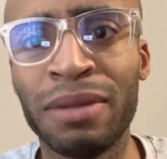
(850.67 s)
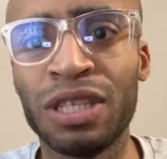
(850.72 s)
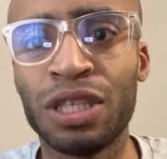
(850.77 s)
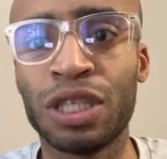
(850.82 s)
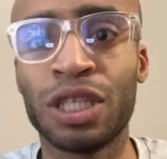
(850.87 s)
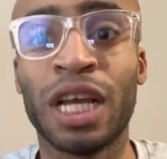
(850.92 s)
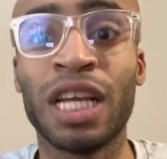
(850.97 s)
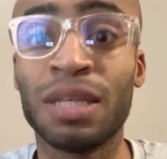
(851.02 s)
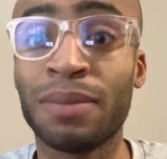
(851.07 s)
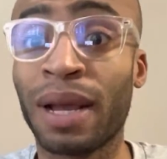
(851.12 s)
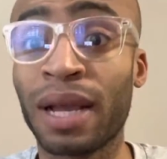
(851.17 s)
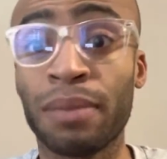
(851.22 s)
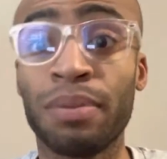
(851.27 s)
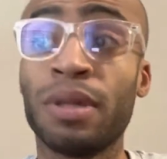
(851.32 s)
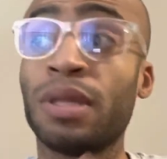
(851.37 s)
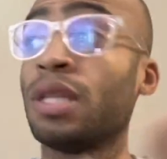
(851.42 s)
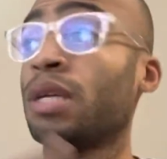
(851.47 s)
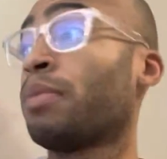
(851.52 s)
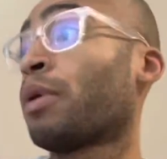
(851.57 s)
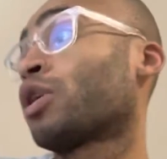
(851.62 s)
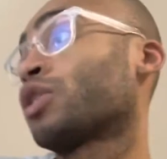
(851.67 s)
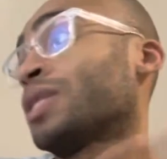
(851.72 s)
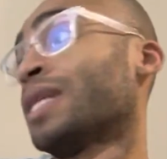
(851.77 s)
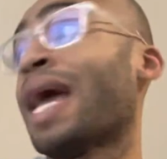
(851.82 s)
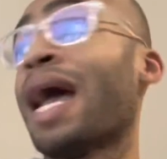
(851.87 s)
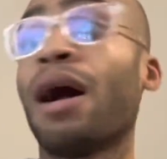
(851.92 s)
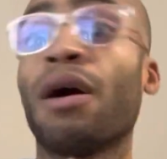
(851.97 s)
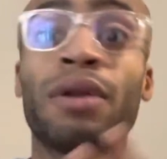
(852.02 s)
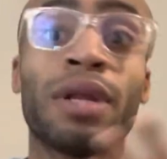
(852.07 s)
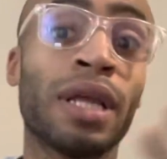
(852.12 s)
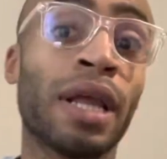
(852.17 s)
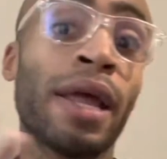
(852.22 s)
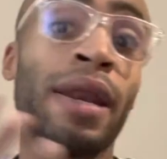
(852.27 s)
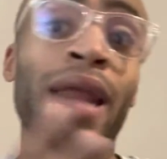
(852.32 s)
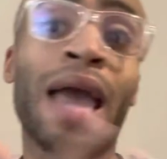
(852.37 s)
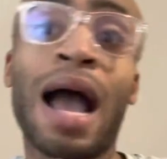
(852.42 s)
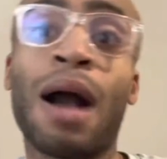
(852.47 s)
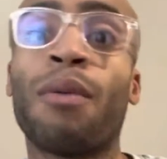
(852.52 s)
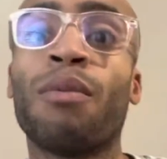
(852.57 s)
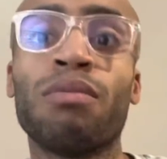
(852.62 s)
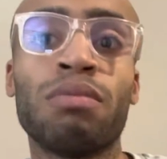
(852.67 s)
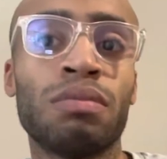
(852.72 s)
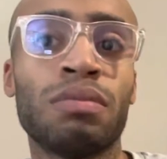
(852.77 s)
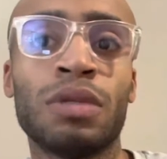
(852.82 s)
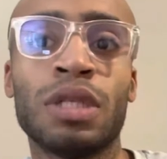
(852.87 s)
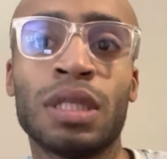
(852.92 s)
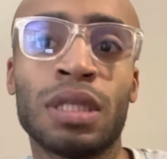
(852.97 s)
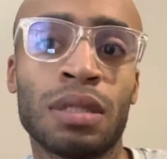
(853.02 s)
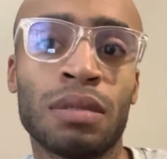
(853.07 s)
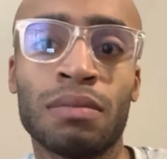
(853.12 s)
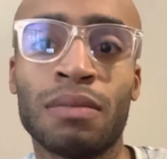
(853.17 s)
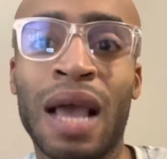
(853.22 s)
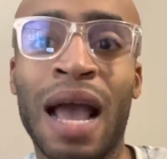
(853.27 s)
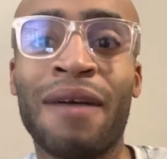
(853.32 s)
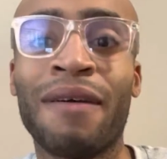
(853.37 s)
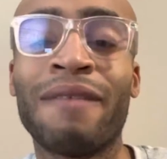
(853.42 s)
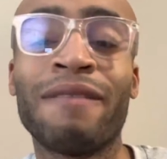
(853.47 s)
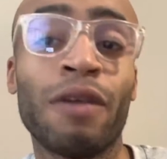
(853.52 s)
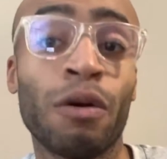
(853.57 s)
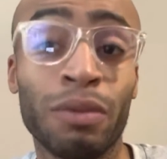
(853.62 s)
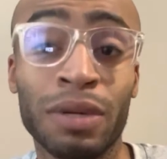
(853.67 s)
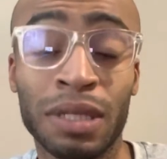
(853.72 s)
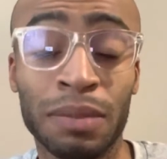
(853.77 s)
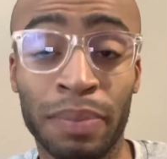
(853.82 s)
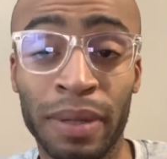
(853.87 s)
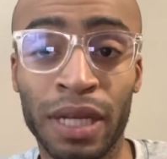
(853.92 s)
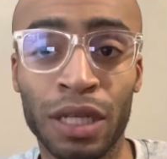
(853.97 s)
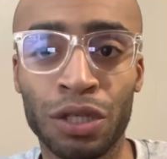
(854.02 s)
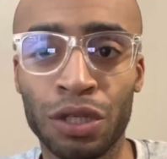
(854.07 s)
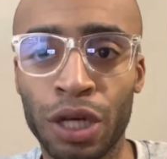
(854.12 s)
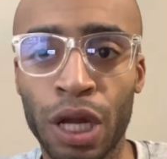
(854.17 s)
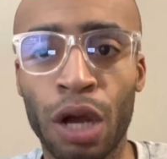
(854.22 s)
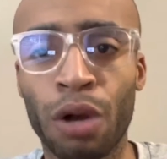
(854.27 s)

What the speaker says: and just change my completely personality, and how I've always been,